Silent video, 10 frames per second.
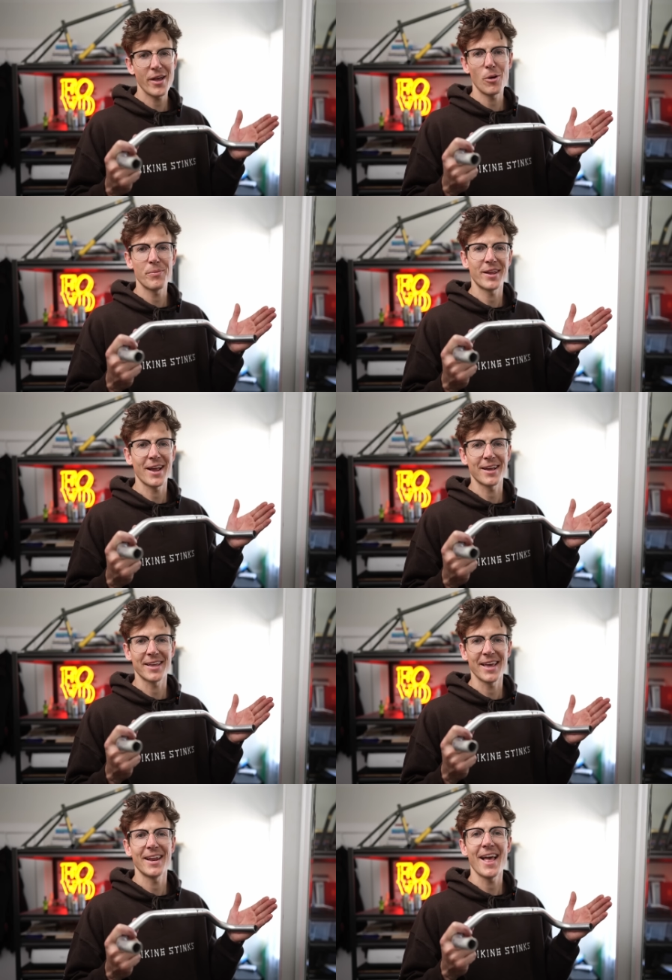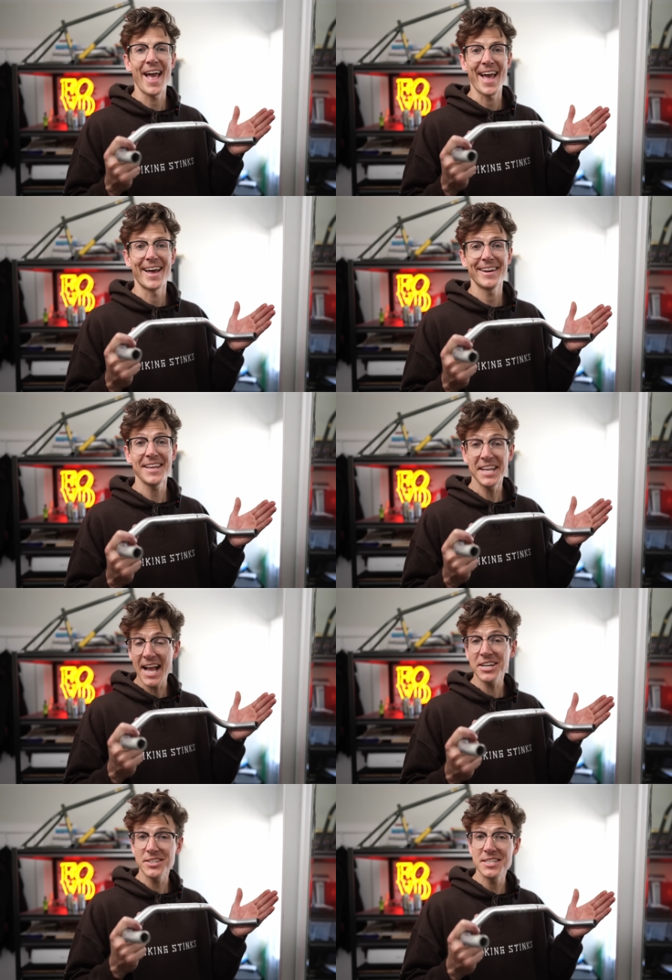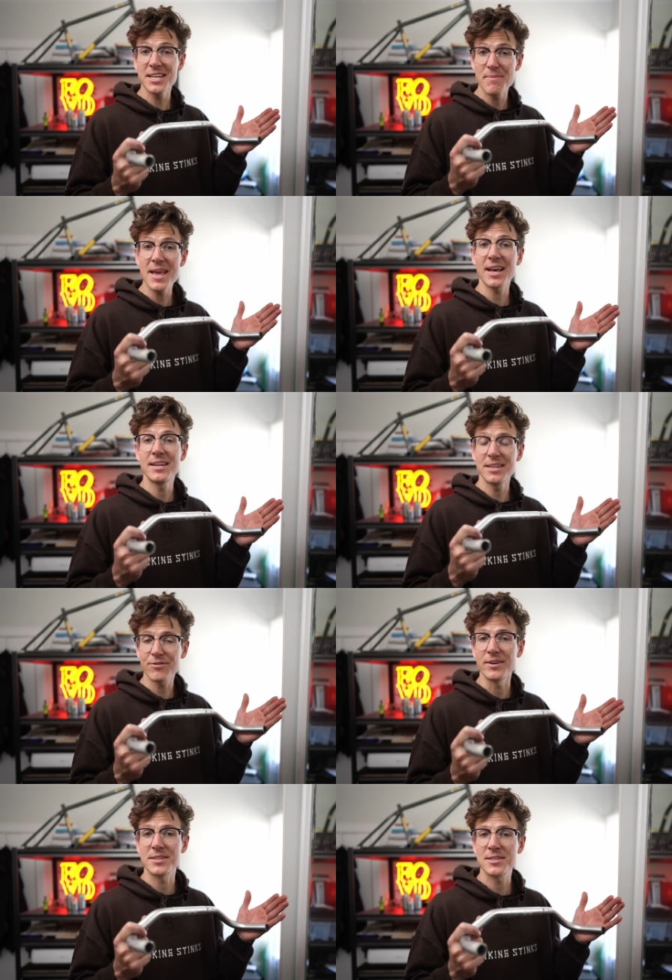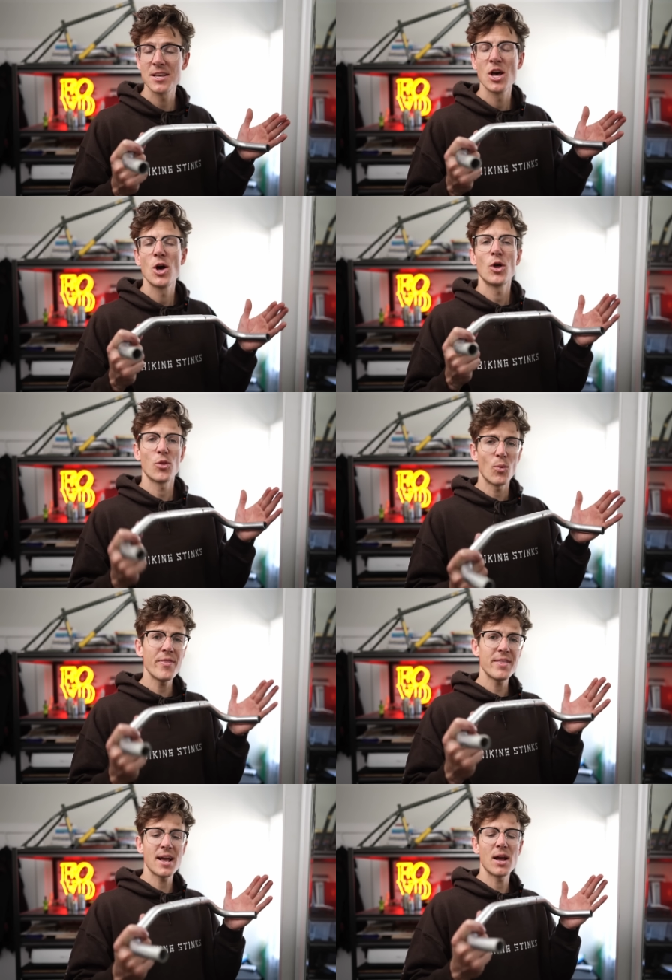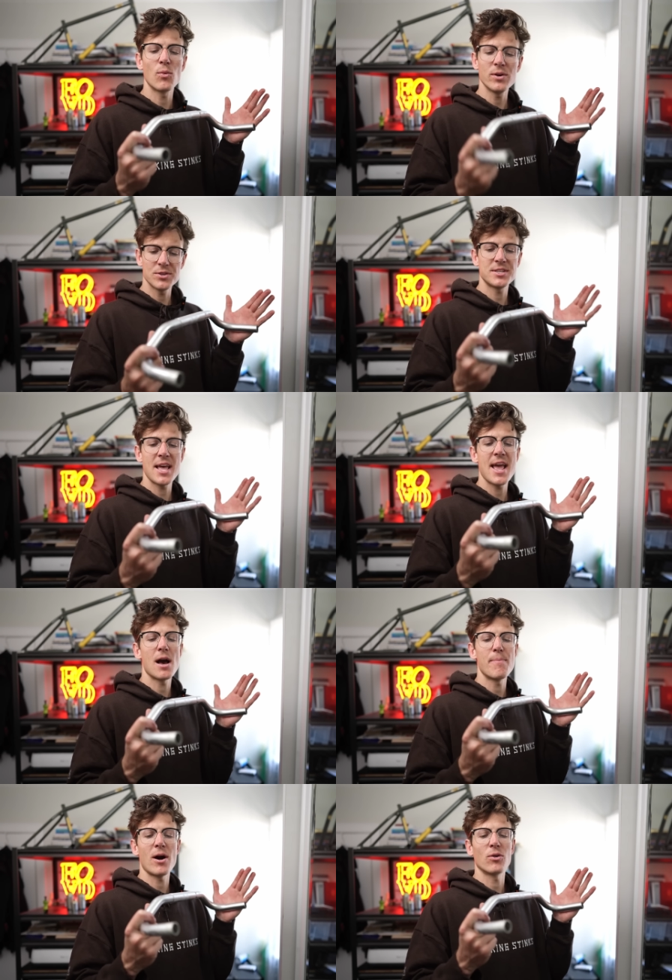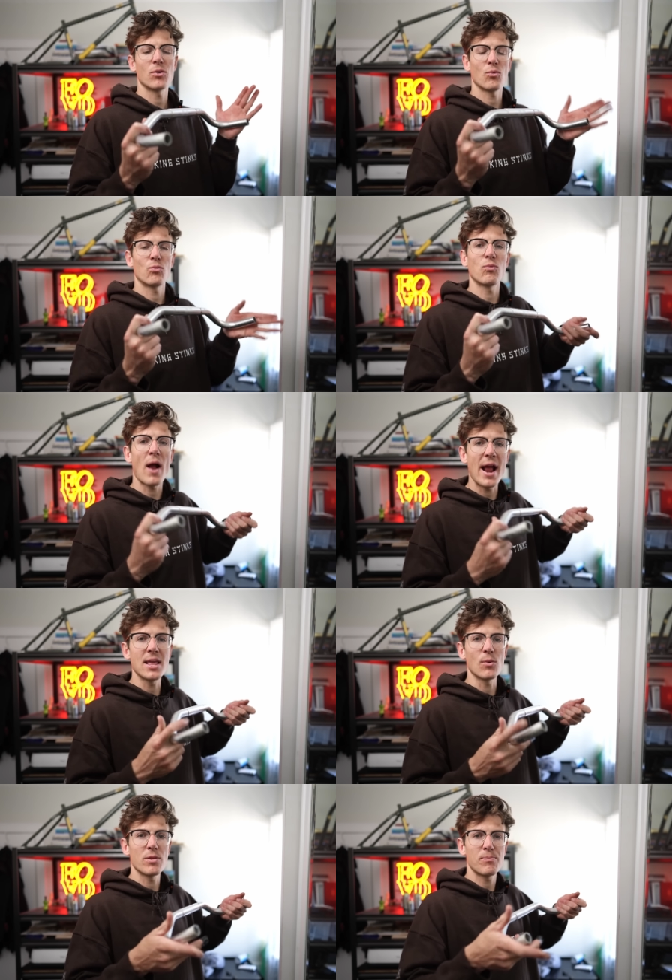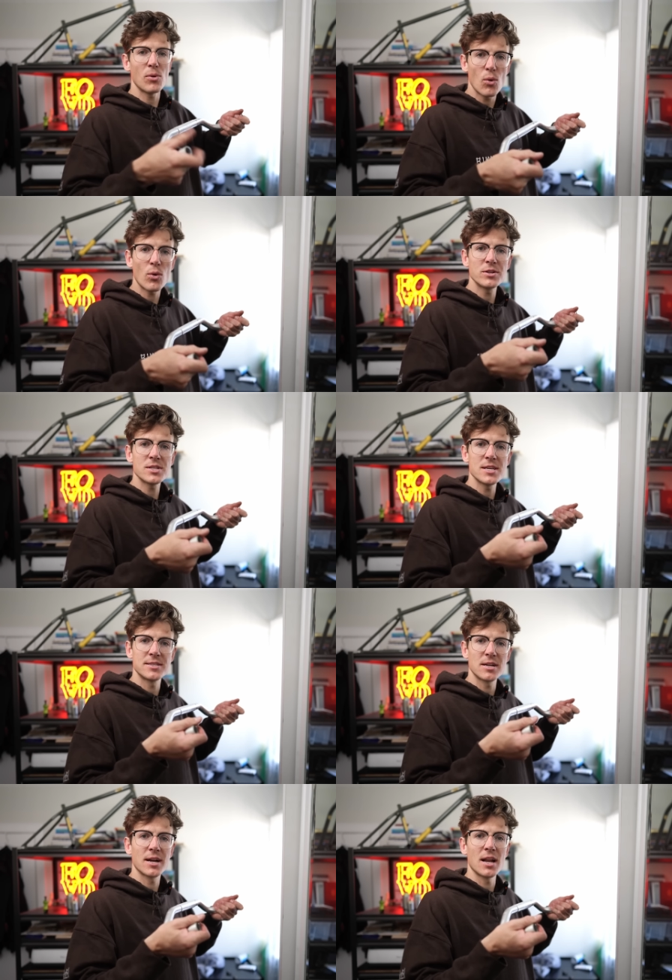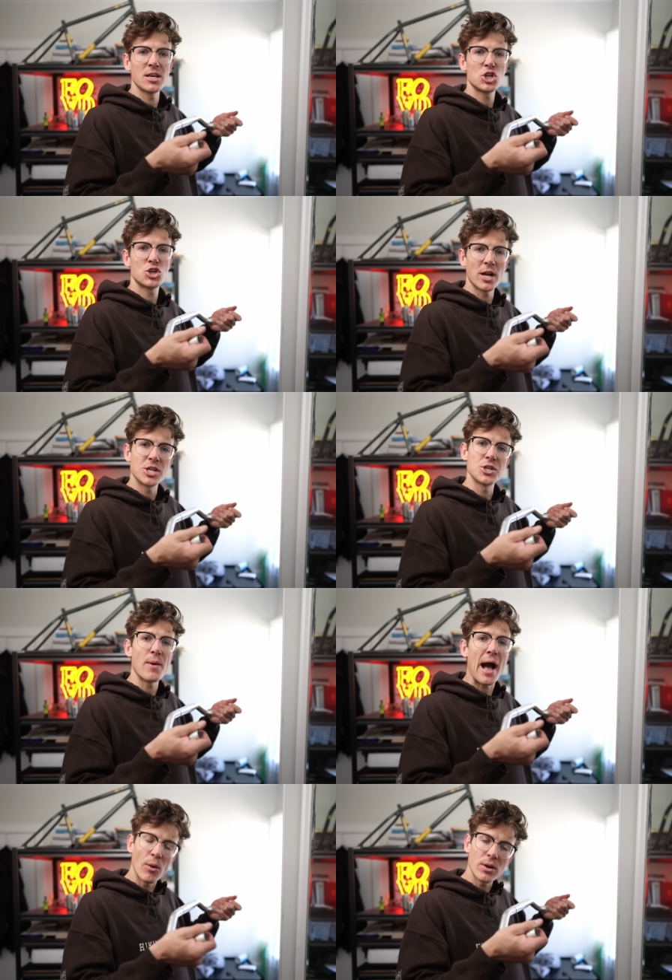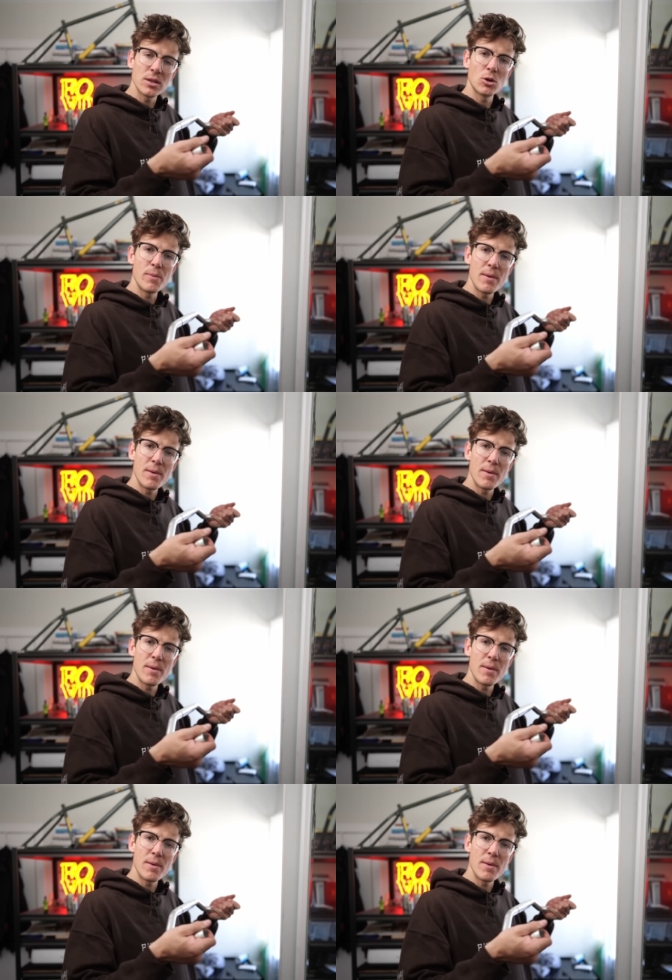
help that I could get, and it actually did make a difference. The one thing I will say about riding with BULLHORNs is they're going to stretch you out a little